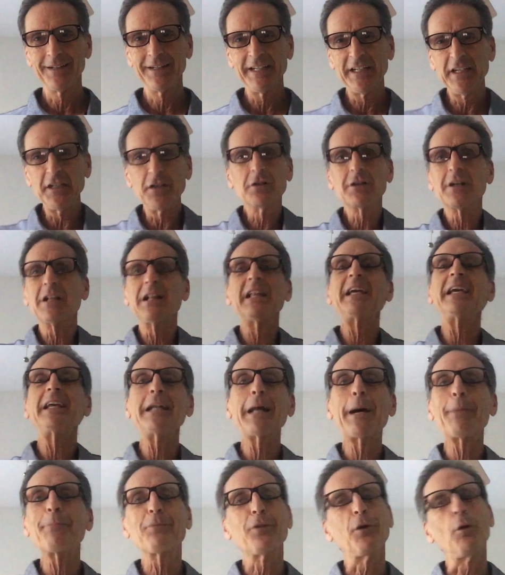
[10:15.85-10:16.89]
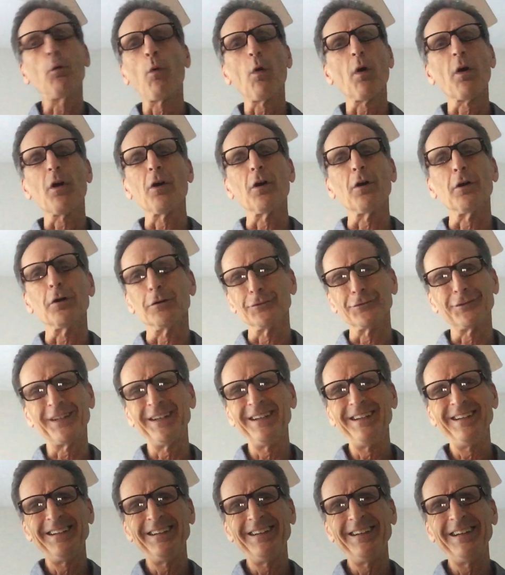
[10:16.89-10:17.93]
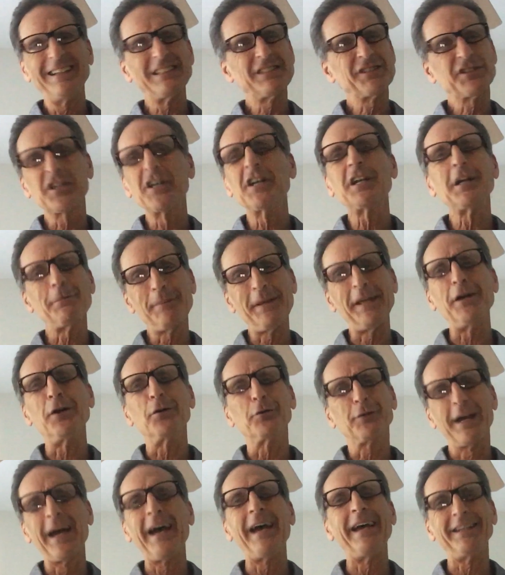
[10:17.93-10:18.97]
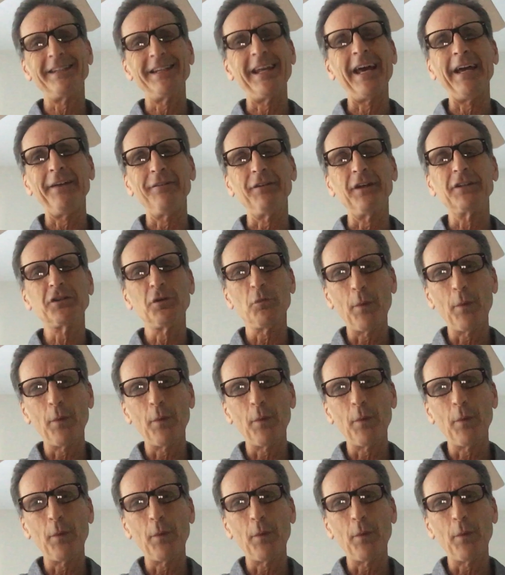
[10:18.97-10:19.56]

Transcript: He'll clean up the world. It's going to be okay, David.